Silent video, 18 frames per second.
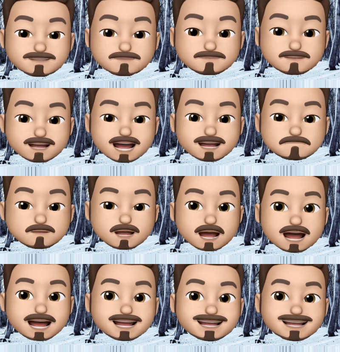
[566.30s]
of a flick, but
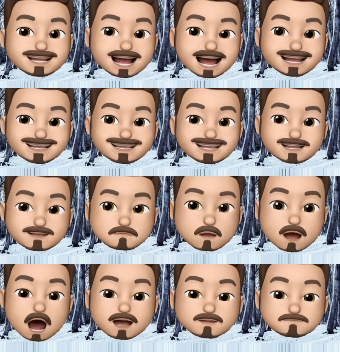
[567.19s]
it stands its
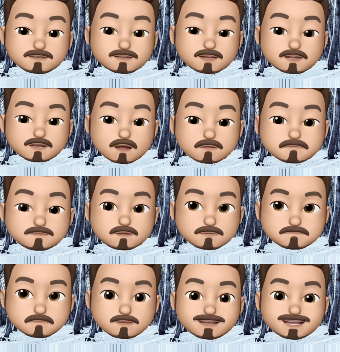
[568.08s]
ground so
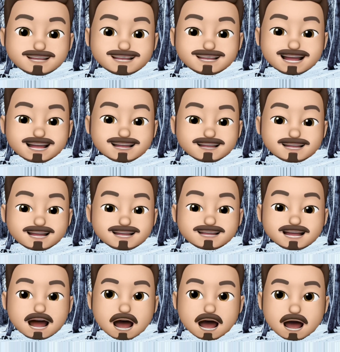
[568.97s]
much more distinctly
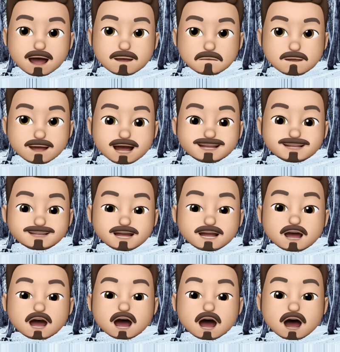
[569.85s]
in the
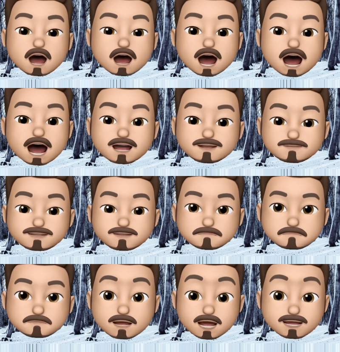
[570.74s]
independent art house
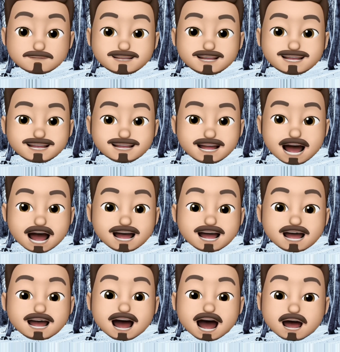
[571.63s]
arena instead.
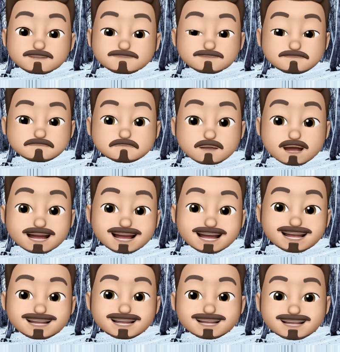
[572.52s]
I was
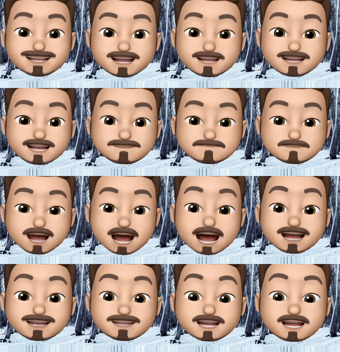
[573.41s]
really astonished
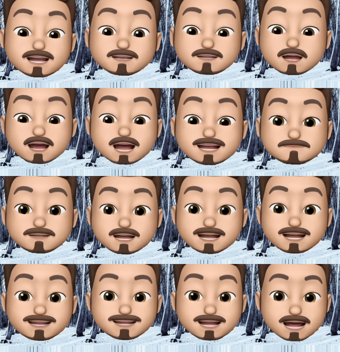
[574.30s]
by it, and not even
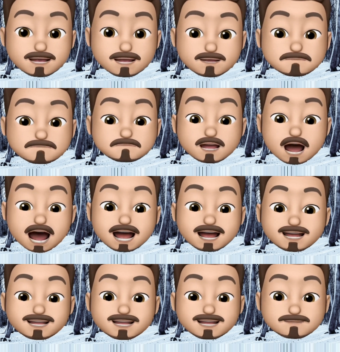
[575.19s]
because like the
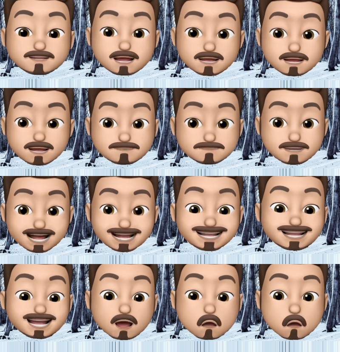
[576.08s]
violence or anything. In fact,
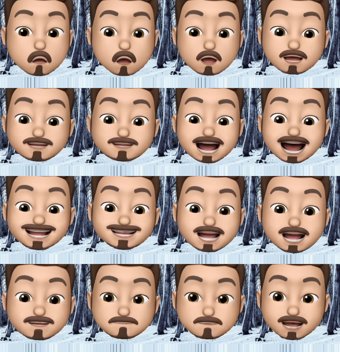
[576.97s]
nearly all of that
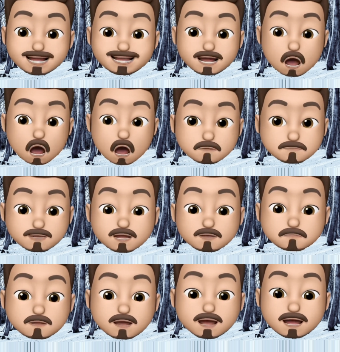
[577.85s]
takes place off
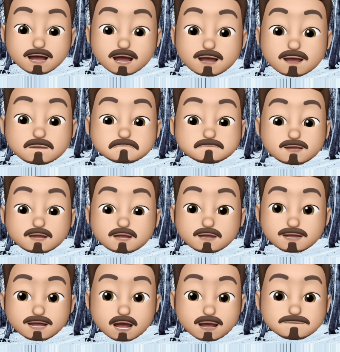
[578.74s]
screen, but
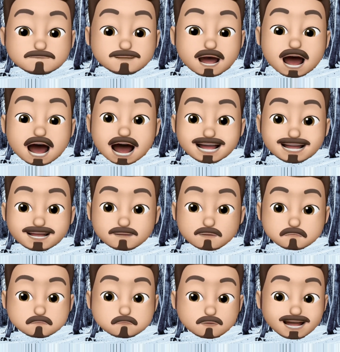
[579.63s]
just at the behest of
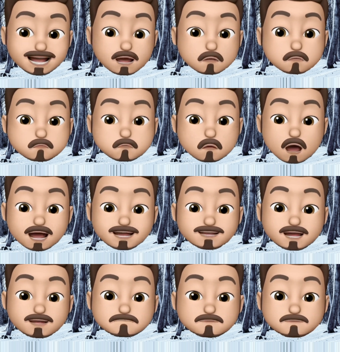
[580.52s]
a really
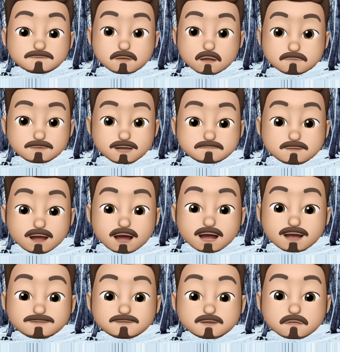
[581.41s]
arresting performance by
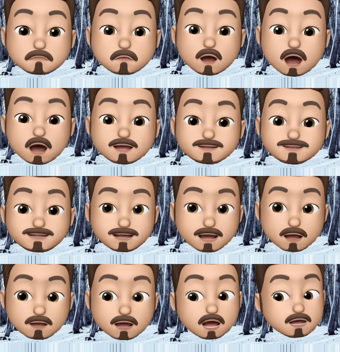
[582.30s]
Olivia Wilde.
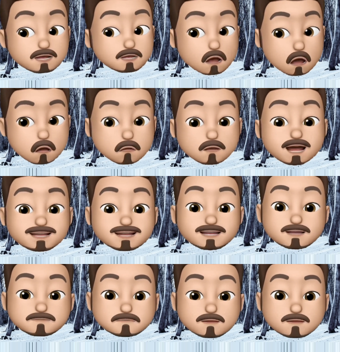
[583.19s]
So 2 weeks in a